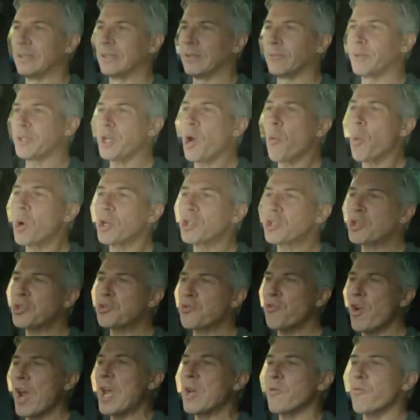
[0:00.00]
We don't want
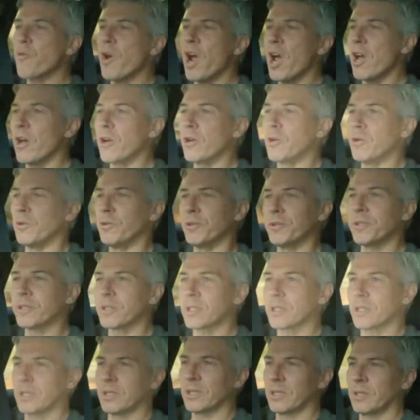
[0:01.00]
straight
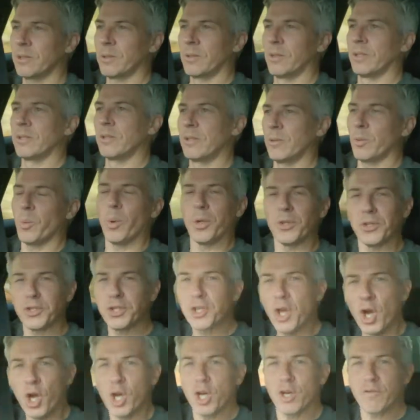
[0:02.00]
roads, we want
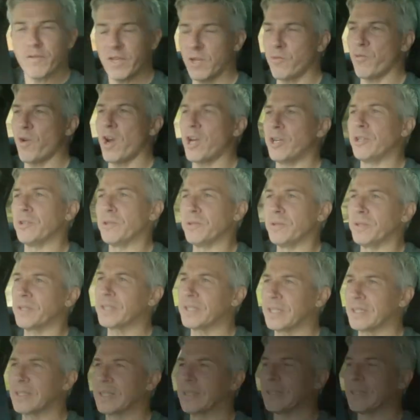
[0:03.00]
curvy roads.